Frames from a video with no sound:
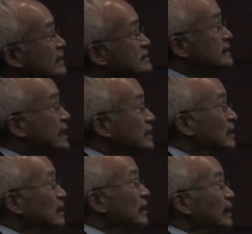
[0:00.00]
States,
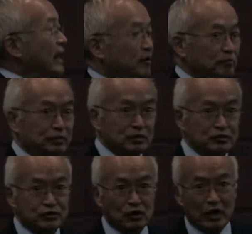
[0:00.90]
and Bruce
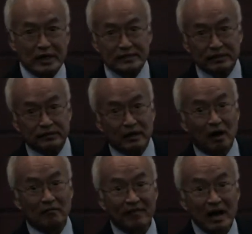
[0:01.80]
Joyce and Tom
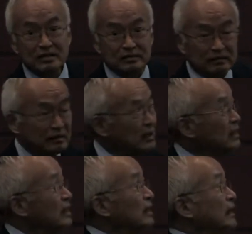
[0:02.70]
Foxon
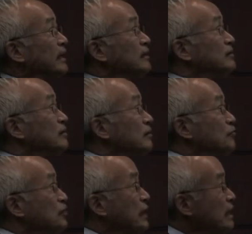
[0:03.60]
in
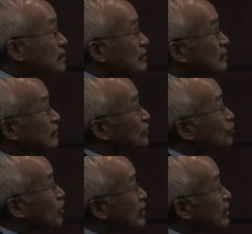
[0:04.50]
England were